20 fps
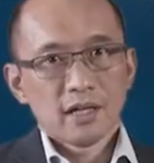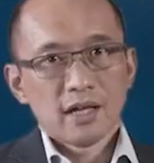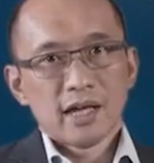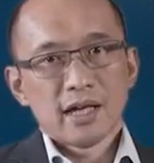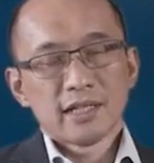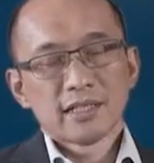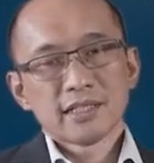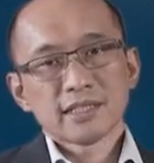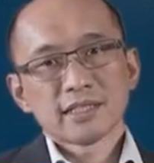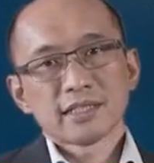
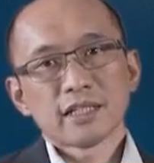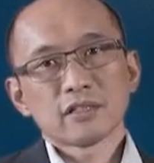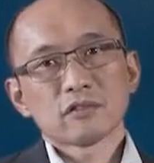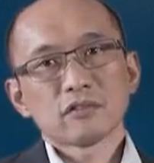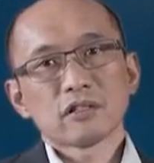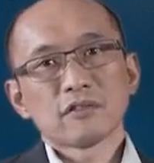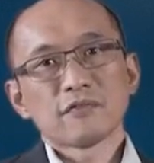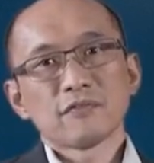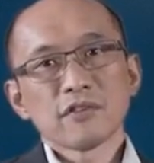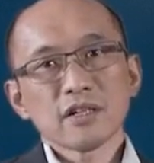and this led to
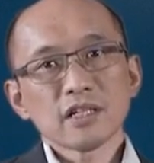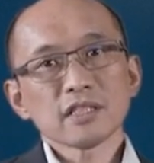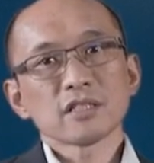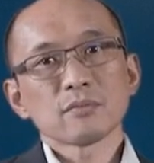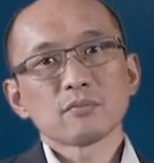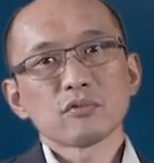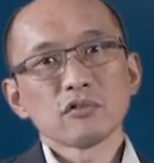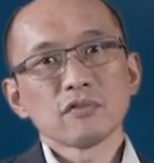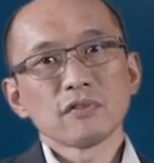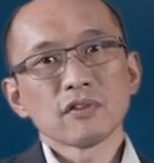the first
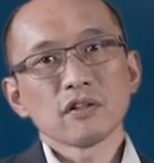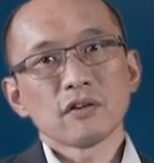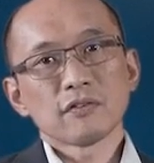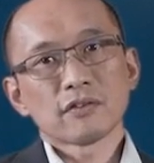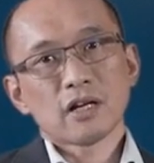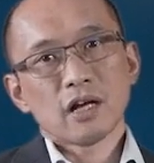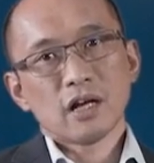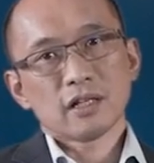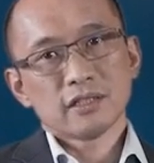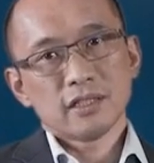approval of
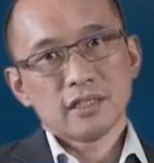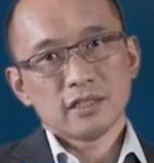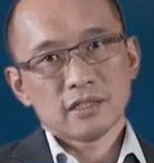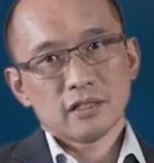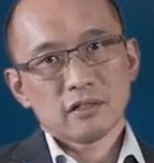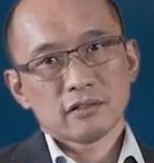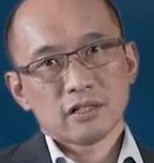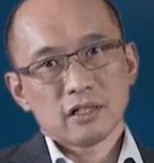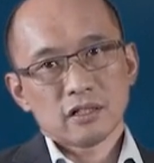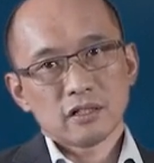CAR
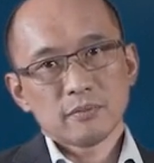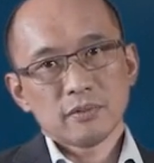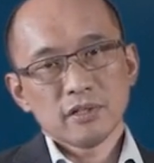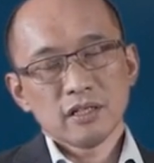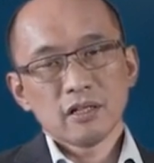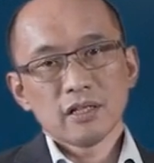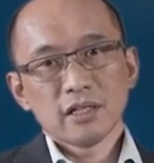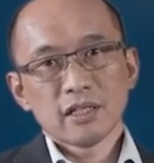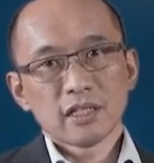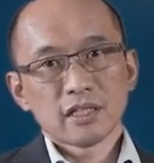T-cell
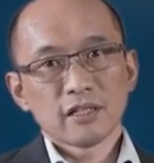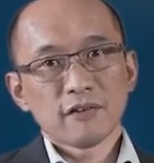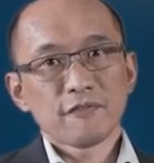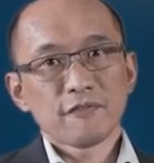therapy in the